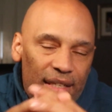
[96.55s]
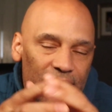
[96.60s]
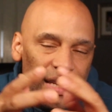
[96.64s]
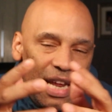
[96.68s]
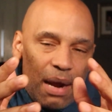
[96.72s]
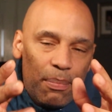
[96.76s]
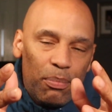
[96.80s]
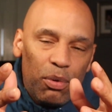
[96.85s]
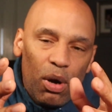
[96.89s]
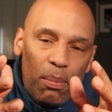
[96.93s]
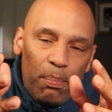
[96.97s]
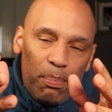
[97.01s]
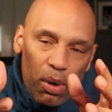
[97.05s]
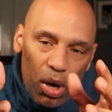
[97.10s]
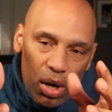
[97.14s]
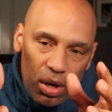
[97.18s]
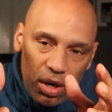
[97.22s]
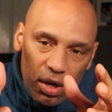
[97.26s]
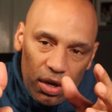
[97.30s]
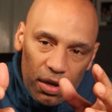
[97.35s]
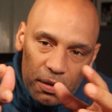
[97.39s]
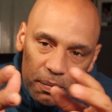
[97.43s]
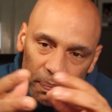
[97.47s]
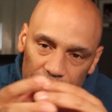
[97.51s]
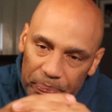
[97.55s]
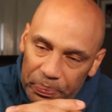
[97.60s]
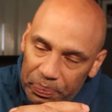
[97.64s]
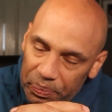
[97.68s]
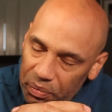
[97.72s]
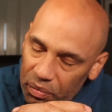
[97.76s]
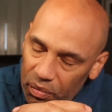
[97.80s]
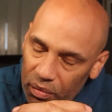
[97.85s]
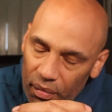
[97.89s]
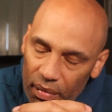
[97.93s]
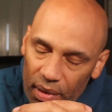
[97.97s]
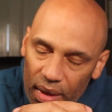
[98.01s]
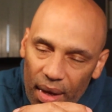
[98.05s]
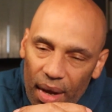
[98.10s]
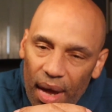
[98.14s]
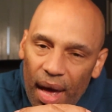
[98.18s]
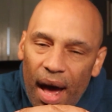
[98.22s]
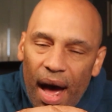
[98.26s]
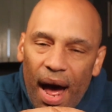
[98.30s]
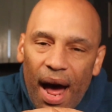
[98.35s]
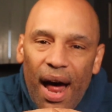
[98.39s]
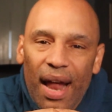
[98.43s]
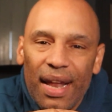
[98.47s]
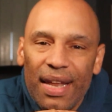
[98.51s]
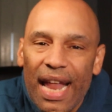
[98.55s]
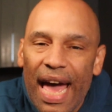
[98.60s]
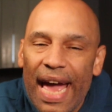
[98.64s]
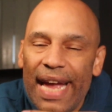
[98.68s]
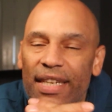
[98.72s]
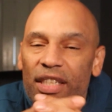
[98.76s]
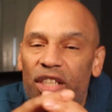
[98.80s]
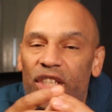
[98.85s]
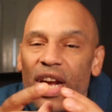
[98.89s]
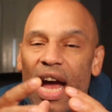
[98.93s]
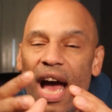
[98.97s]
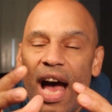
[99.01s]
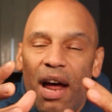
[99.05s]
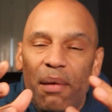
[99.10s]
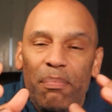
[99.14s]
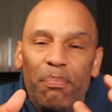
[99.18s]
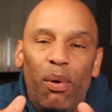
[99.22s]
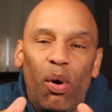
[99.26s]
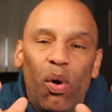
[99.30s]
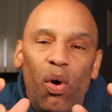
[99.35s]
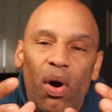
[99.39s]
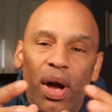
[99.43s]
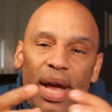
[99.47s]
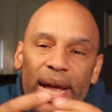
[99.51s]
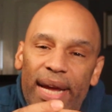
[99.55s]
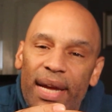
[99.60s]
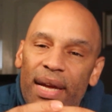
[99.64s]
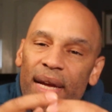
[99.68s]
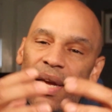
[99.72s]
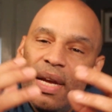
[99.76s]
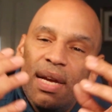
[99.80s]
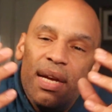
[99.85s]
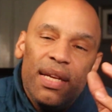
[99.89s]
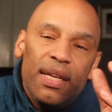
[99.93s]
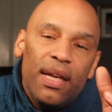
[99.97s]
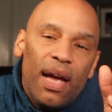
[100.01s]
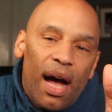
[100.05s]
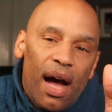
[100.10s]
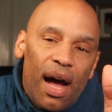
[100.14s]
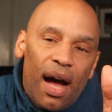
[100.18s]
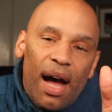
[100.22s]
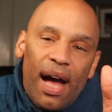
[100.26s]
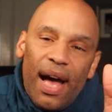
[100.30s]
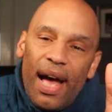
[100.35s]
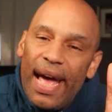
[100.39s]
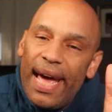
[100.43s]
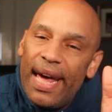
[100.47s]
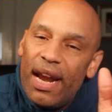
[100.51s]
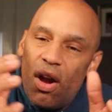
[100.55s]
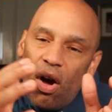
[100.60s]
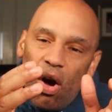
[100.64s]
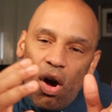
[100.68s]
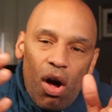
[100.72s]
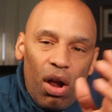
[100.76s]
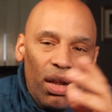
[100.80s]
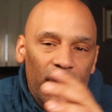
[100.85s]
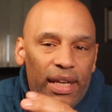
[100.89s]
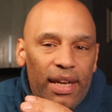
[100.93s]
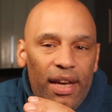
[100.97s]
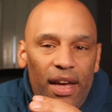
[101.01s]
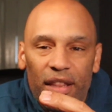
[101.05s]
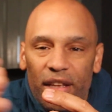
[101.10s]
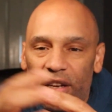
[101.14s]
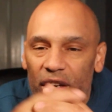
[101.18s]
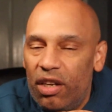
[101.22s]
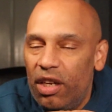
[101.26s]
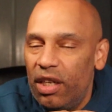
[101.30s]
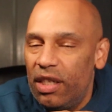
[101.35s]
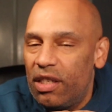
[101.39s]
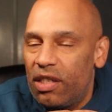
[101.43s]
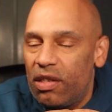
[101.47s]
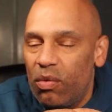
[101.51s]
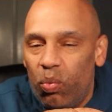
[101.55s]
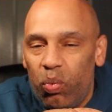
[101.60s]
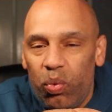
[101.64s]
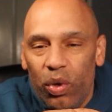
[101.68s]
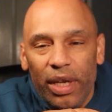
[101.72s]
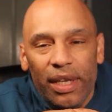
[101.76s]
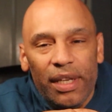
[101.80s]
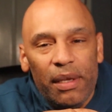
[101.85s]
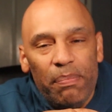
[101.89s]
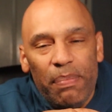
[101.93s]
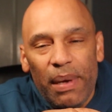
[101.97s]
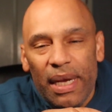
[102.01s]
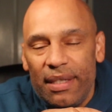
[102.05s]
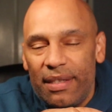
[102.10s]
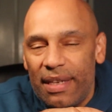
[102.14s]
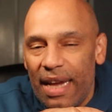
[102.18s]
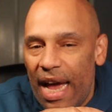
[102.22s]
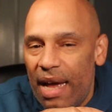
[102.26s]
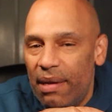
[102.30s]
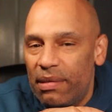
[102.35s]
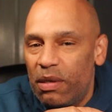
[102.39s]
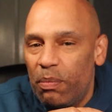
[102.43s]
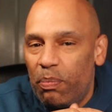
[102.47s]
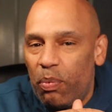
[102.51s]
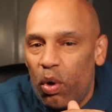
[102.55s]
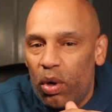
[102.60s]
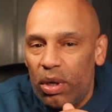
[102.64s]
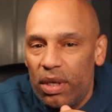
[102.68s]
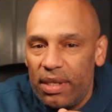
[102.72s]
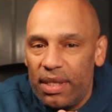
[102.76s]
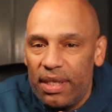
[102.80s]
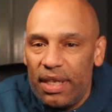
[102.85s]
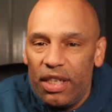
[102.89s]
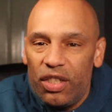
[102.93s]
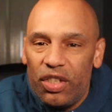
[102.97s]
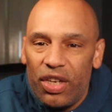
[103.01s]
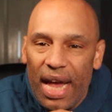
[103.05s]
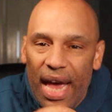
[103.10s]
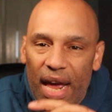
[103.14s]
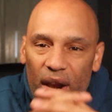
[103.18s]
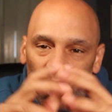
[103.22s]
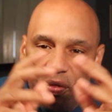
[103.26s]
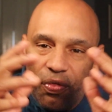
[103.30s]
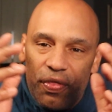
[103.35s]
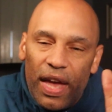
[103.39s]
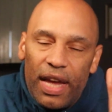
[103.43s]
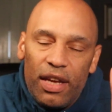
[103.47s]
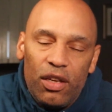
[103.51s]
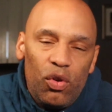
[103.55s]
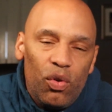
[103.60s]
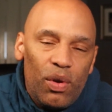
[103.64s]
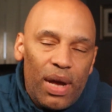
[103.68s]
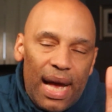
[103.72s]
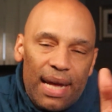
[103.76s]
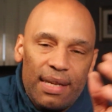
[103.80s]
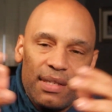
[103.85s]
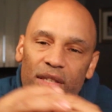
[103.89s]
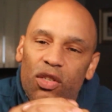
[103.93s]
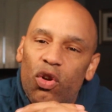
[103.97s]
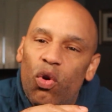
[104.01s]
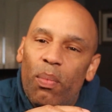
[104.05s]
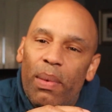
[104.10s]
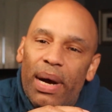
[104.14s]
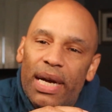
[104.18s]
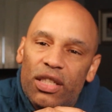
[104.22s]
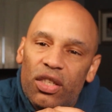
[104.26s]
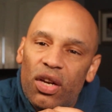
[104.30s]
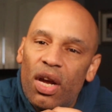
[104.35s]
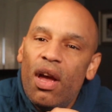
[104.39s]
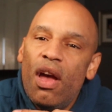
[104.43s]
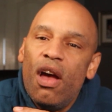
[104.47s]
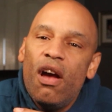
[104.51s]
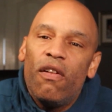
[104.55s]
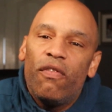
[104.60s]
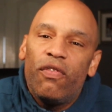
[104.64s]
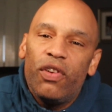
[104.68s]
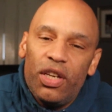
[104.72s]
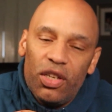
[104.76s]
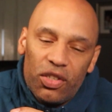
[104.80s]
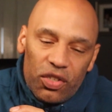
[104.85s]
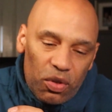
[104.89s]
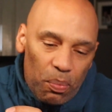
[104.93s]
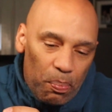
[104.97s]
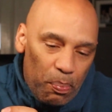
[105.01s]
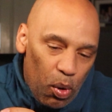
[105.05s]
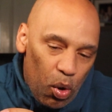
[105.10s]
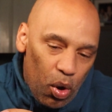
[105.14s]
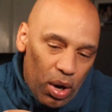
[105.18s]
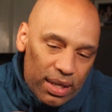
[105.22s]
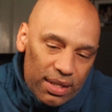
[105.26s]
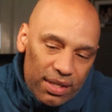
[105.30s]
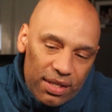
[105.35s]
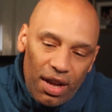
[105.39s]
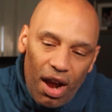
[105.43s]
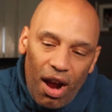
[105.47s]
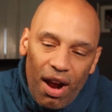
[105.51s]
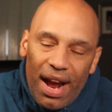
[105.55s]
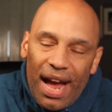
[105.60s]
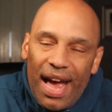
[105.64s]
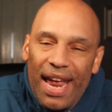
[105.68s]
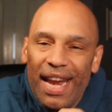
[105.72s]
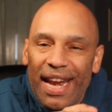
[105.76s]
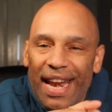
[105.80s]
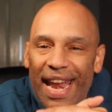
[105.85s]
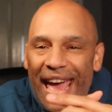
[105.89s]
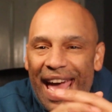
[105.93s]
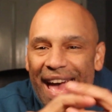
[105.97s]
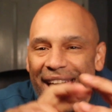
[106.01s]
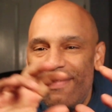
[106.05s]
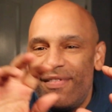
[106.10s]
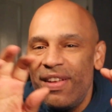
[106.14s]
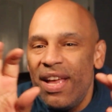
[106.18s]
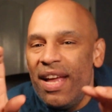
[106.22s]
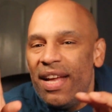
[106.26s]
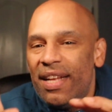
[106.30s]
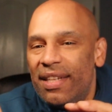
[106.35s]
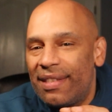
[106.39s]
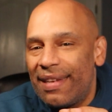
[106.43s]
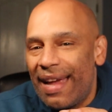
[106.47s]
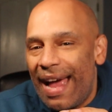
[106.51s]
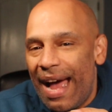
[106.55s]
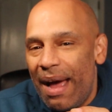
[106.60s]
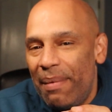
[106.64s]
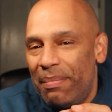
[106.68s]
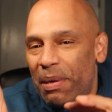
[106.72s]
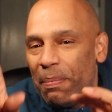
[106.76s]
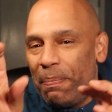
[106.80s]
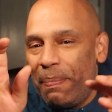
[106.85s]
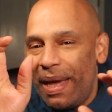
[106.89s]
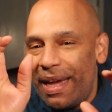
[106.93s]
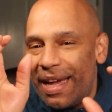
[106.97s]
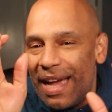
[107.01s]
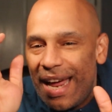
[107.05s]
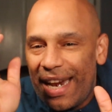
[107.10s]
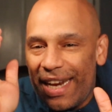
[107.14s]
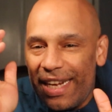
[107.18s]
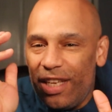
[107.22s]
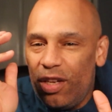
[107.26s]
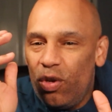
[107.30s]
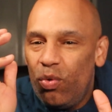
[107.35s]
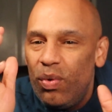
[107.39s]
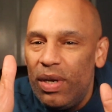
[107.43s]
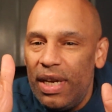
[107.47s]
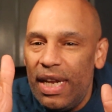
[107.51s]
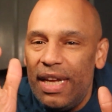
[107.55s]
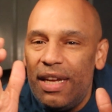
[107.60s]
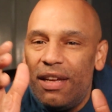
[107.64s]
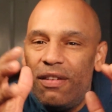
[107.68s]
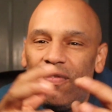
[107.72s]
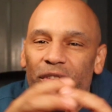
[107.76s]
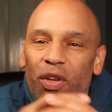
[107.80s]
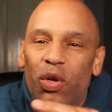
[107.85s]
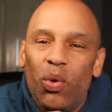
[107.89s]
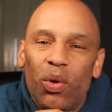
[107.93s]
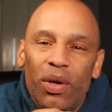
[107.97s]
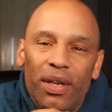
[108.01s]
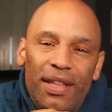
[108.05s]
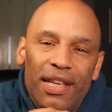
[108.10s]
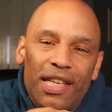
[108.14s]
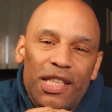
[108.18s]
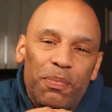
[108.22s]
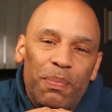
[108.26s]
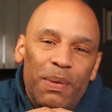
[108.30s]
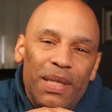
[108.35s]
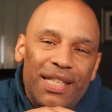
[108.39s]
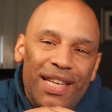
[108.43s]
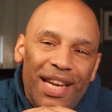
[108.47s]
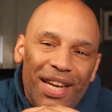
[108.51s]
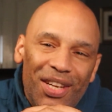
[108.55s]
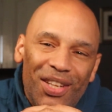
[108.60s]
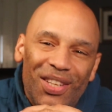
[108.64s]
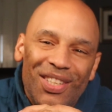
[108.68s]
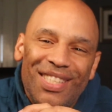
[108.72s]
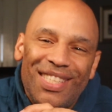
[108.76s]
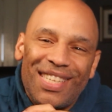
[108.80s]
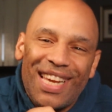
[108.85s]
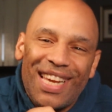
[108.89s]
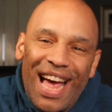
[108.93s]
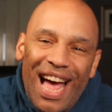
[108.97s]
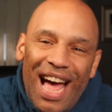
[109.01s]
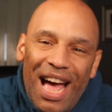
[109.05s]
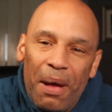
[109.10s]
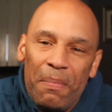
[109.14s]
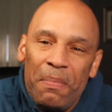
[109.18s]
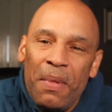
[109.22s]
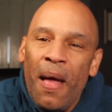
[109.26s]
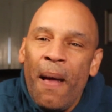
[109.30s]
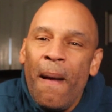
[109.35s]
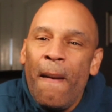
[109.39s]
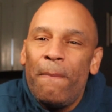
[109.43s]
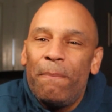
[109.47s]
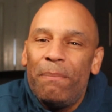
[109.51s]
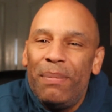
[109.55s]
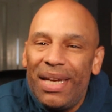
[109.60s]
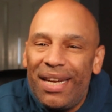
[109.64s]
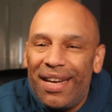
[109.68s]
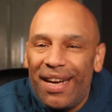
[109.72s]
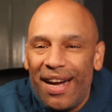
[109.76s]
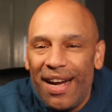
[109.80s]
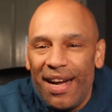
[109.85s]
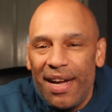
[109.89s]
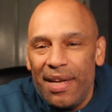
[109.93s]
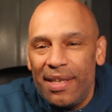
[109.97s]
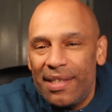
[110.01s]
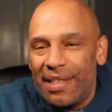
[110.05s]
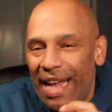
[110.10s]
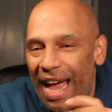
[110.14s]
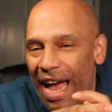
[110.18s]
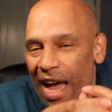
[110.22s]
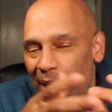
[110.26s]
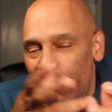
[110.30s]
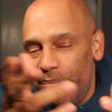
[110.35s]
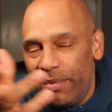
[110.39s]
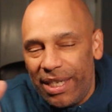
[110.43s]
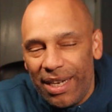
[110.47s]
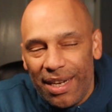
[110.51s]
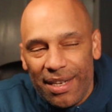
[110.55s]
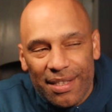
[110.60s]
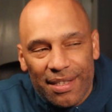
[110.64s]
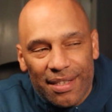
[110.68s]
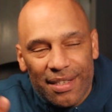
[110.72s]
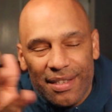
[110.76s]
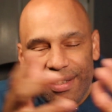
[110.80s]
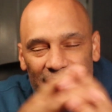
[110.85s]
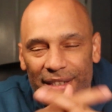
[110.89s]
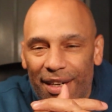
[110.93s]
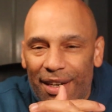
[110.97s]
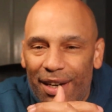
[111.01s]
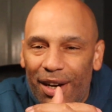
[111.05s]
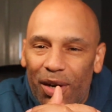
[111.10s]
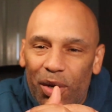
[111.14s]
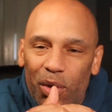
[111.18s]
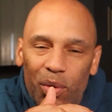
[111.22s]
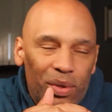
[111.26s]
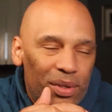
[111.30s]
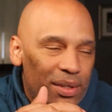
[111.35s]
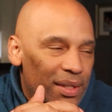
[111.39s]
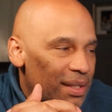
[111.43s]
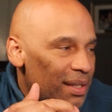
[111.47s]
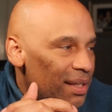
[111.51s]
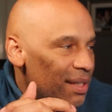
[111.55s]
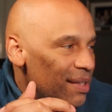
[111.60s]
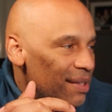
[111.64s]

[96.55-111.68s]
Deborah Booker, like John Boy, and all the other good, really big time supporters in the channel, thank you guys so much for your support. Sorry I didn't have time to pick out a unique viewer this particular time, because I'm just, you know,